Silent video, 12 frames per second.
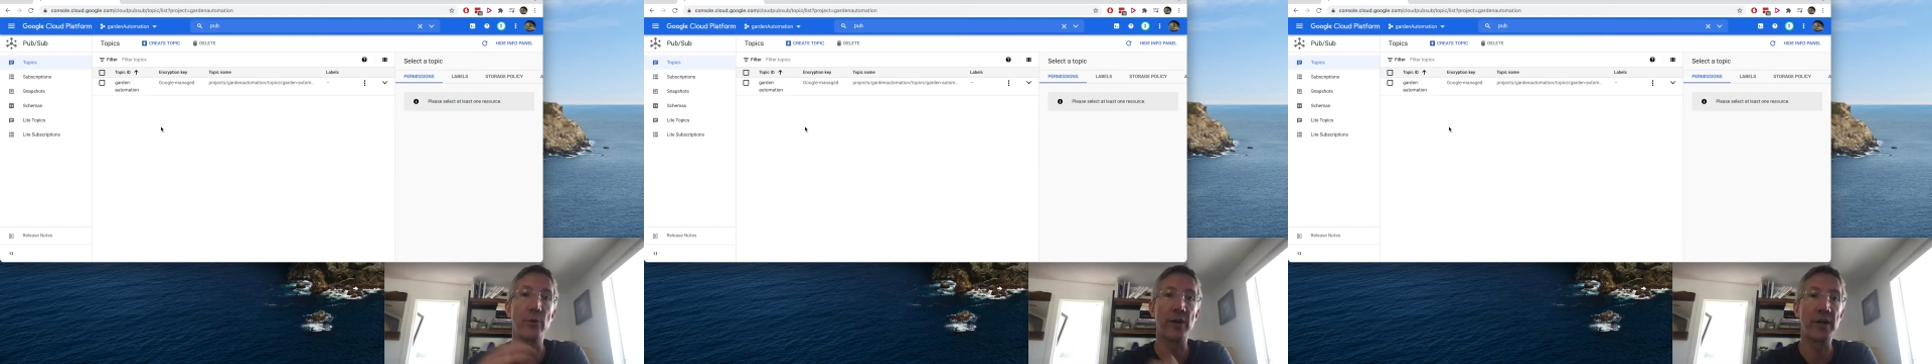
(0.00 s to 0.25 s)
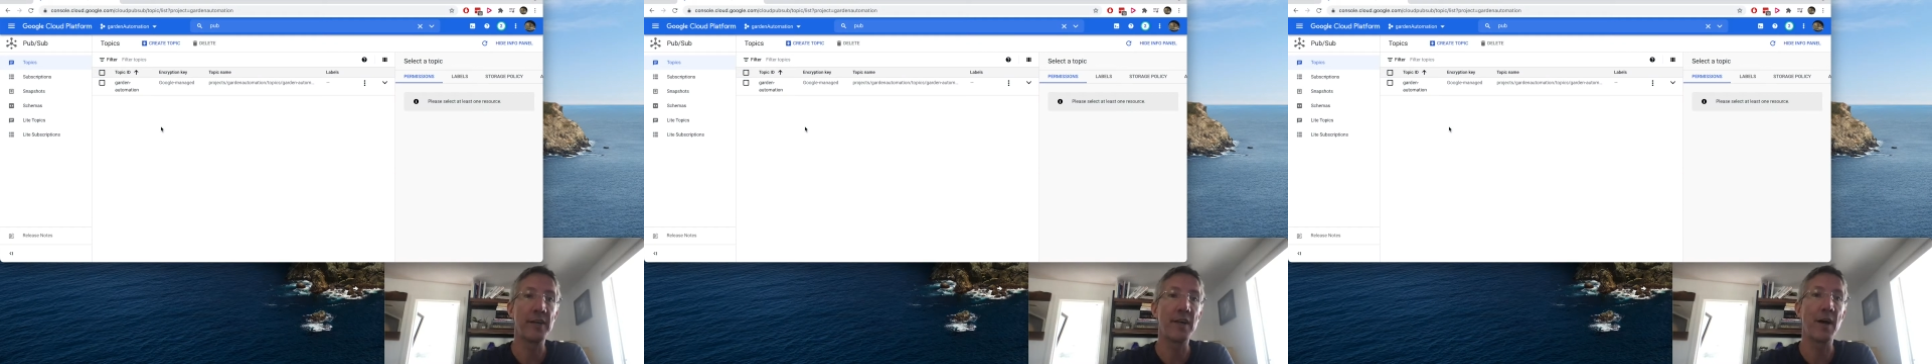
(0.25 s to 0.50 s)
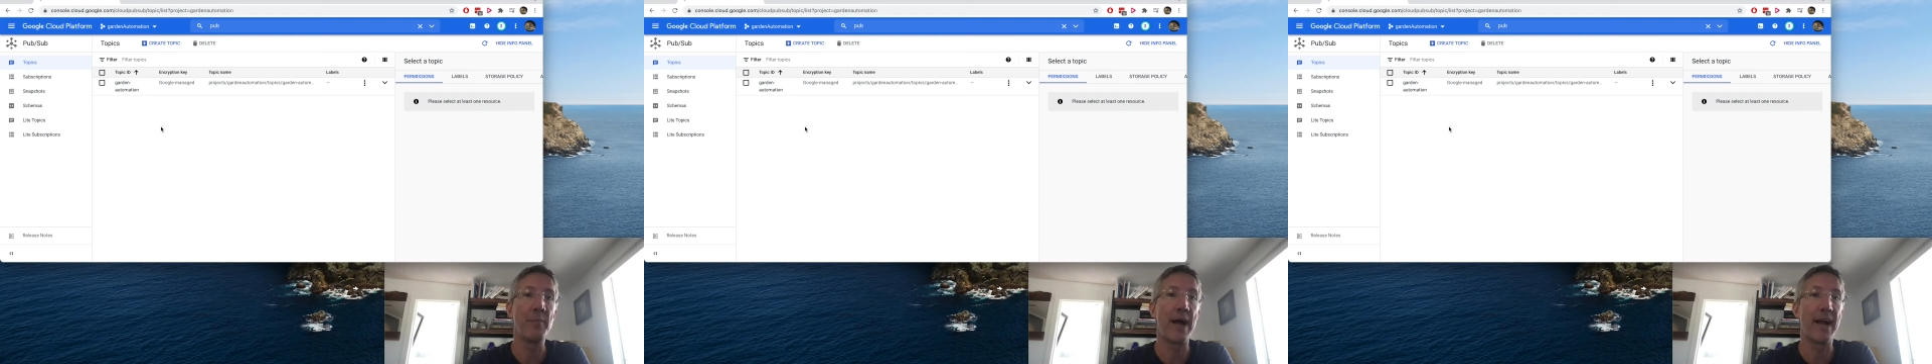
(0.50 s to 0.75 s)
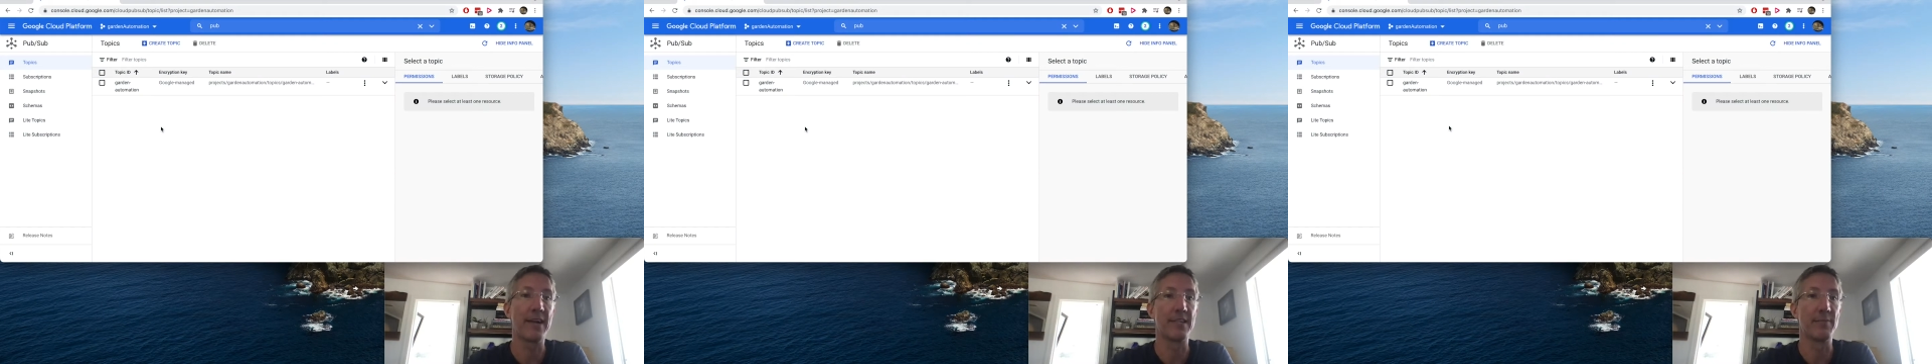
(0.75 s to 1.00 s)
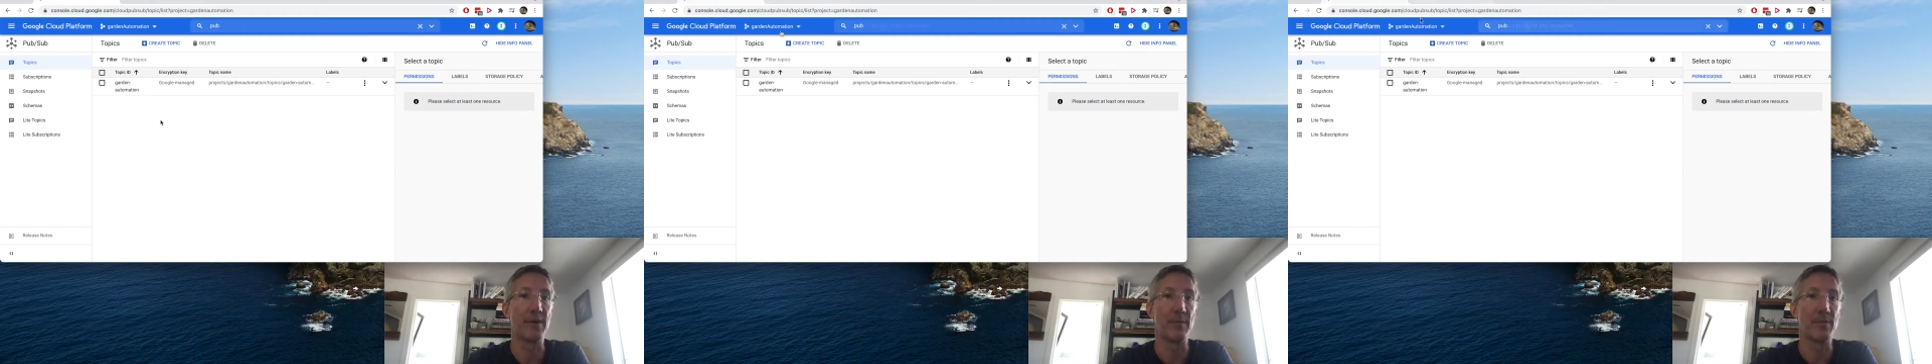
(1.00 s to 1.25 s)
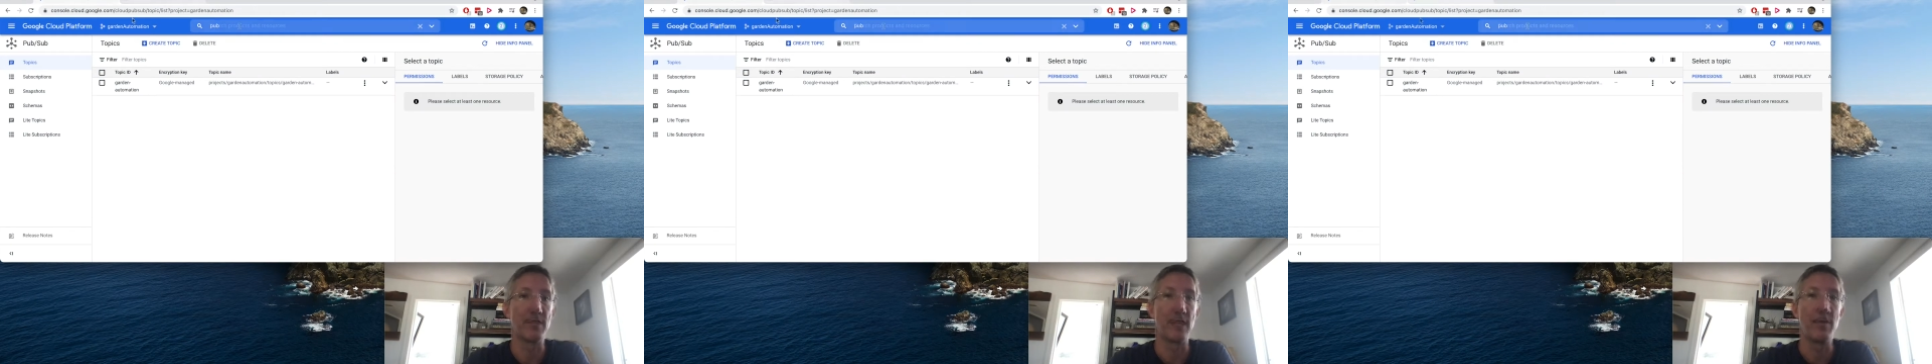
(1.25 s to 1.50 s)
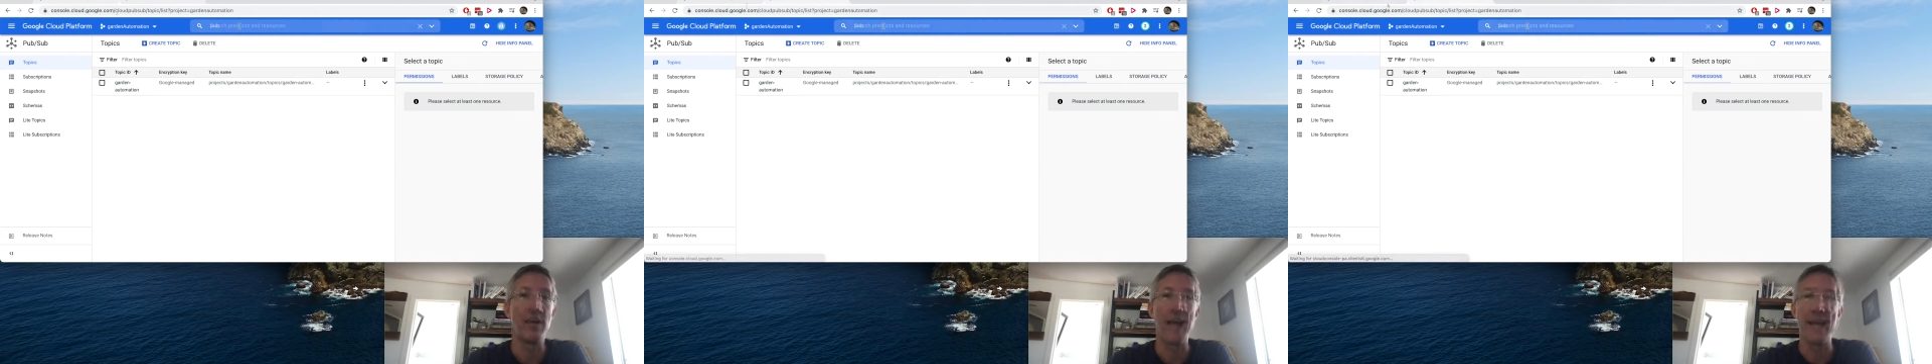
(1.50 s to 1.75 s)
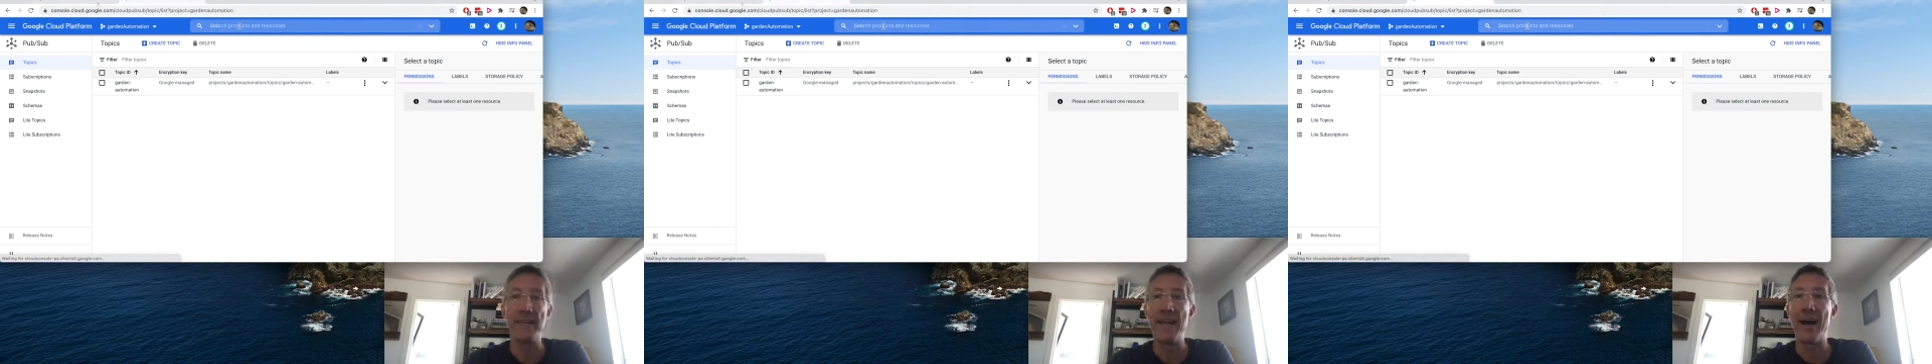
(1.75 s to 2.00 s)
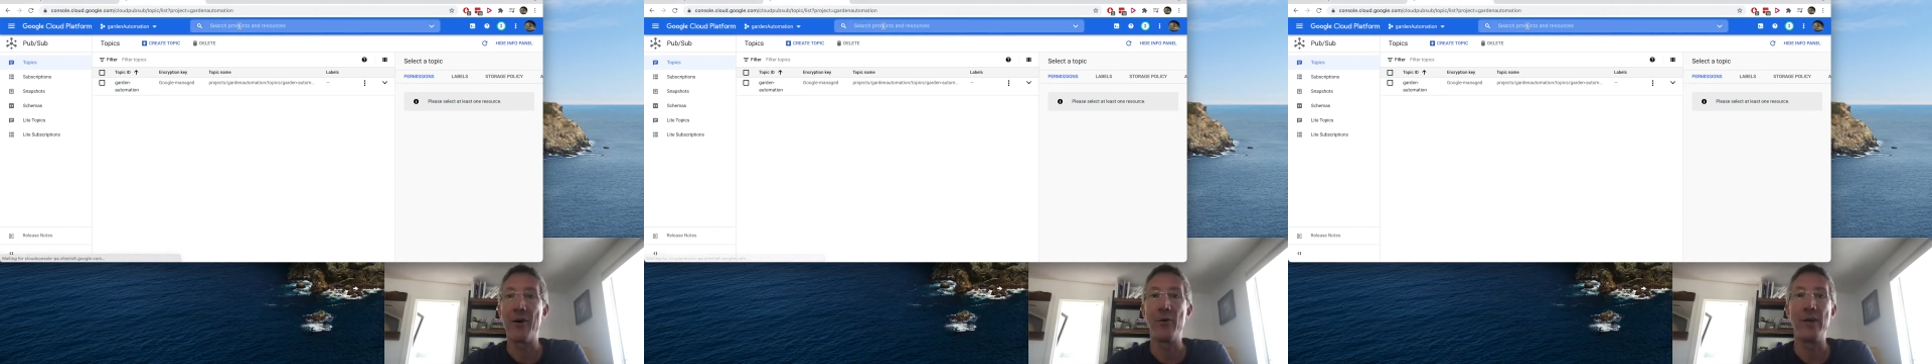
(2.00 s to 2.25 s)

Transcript: We're going to come back to PubSub, and now